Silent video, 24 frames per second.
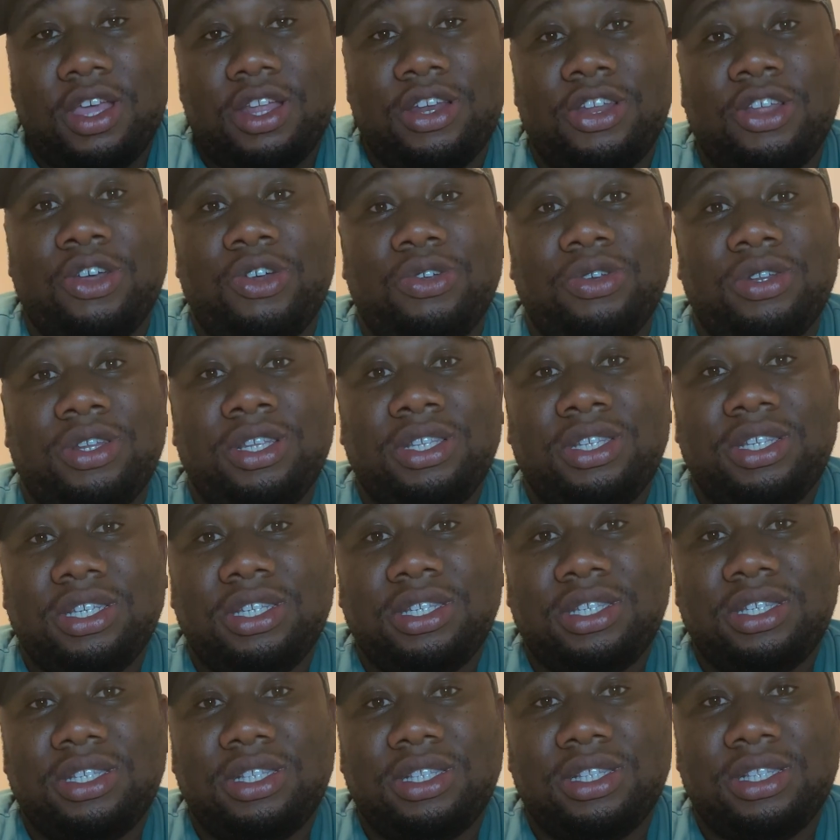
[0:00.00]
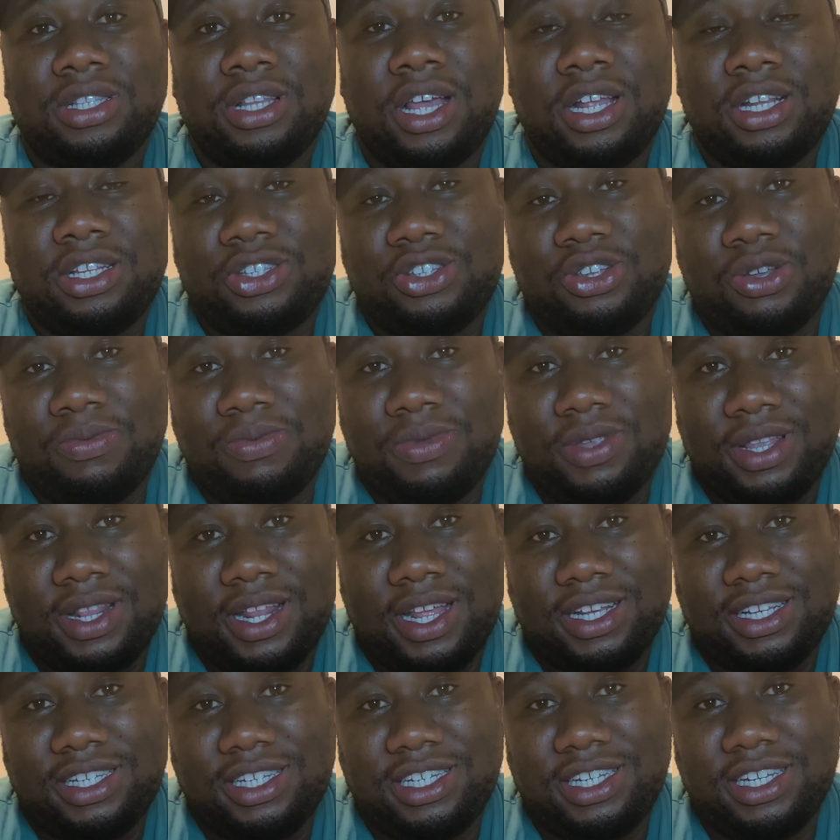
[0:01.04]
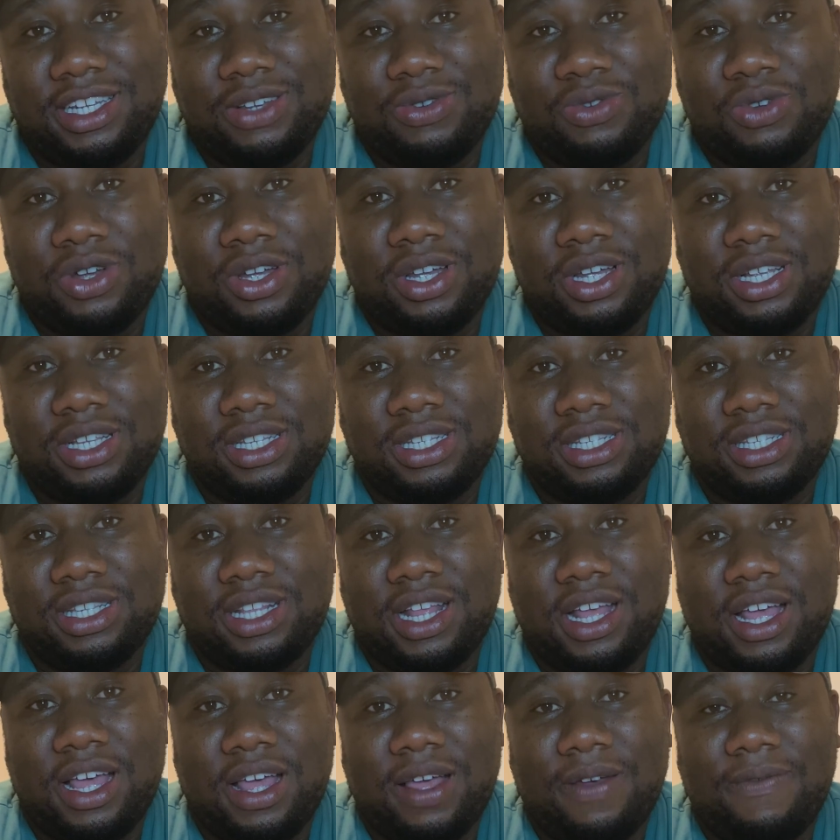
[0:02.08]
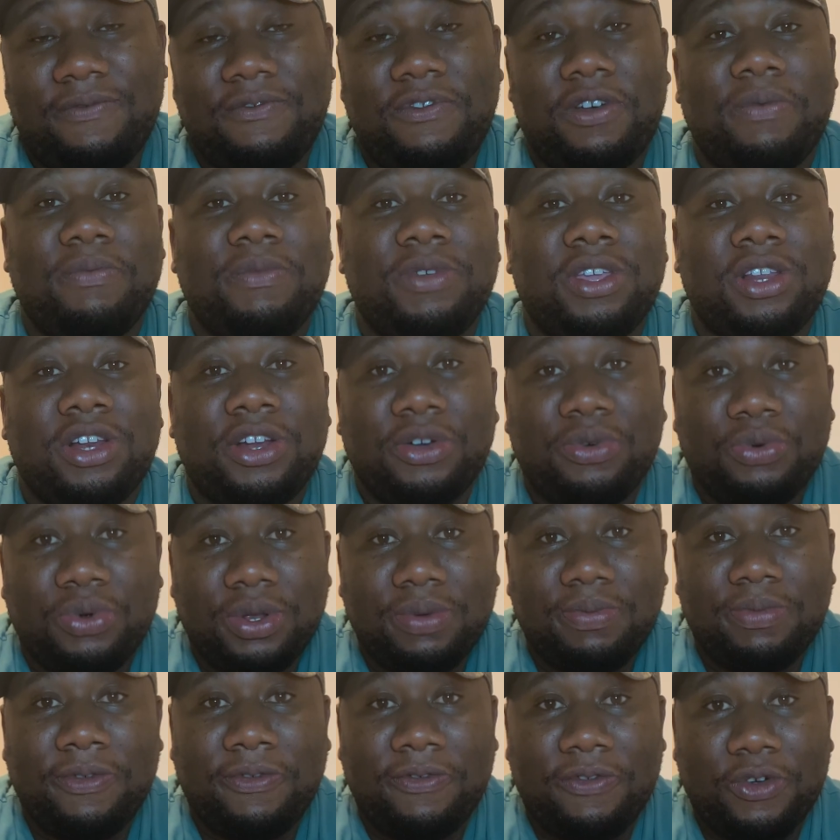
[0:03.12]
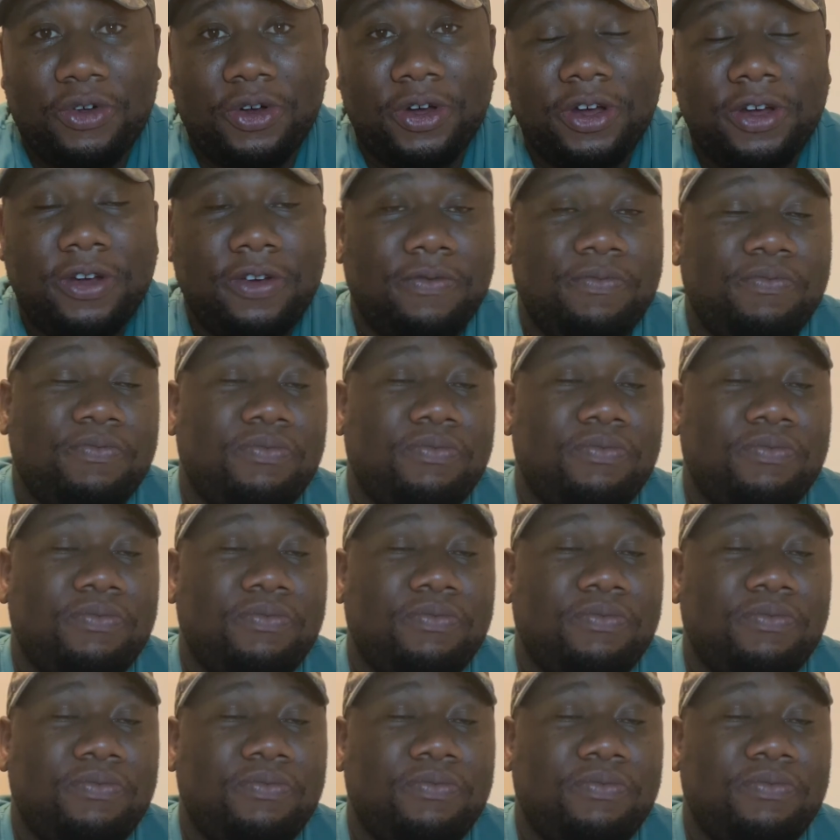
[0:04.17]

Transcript: Now, this is not something that she was familiar with before.